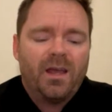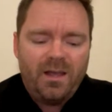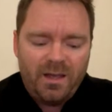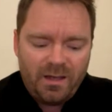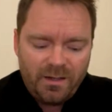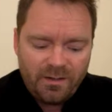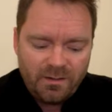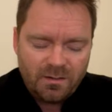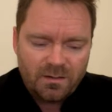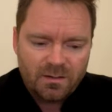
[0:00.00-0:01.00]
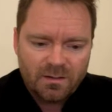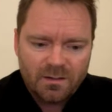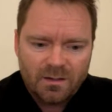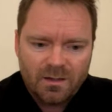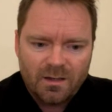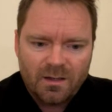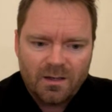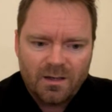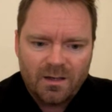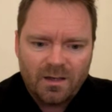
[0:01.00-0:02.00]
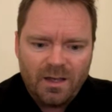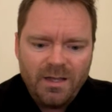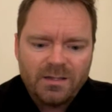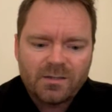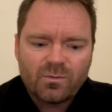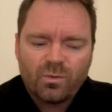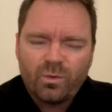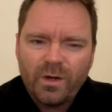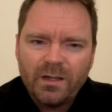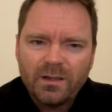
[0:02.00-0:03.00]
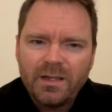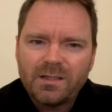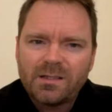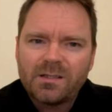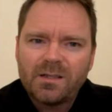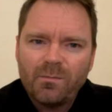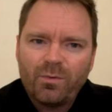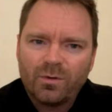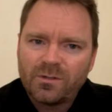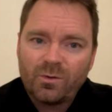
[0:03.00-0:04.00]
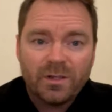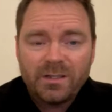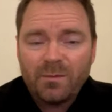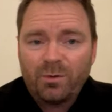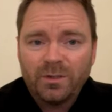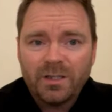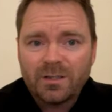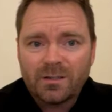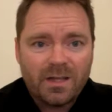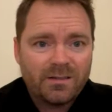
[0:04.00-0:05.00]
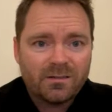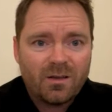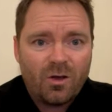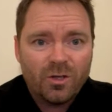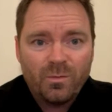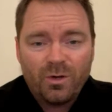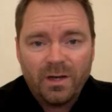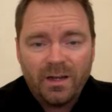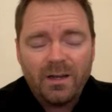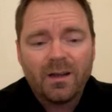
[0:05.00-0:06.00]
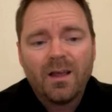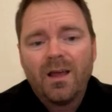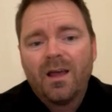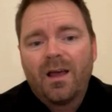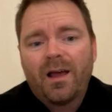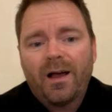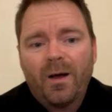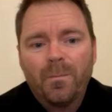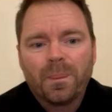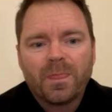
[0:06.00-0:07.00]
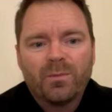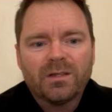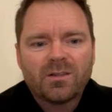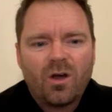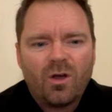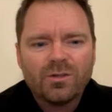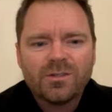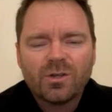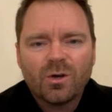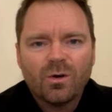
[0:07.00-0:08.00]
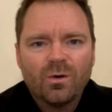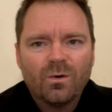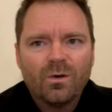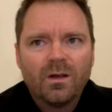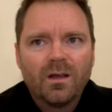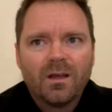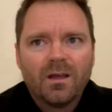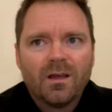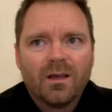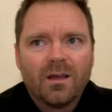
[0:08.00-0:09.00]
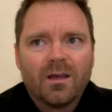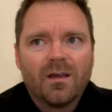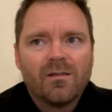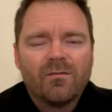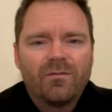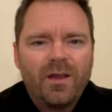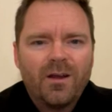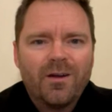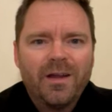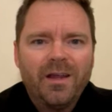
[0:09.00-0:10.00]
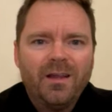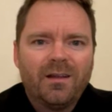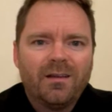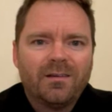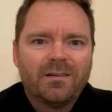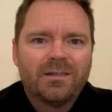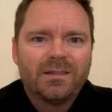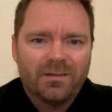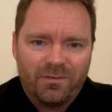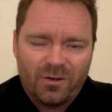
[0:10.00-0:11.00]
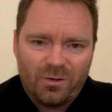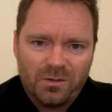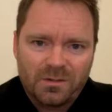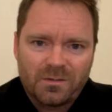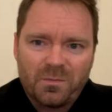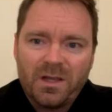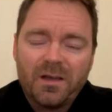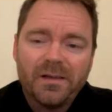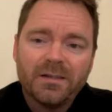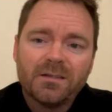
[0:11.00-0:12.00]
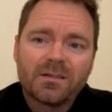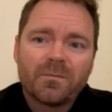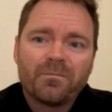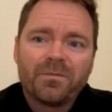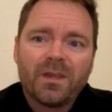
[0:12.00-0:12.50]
And it's really simple. It's a really simple dish because that's all you put in it. But it's also very difficult because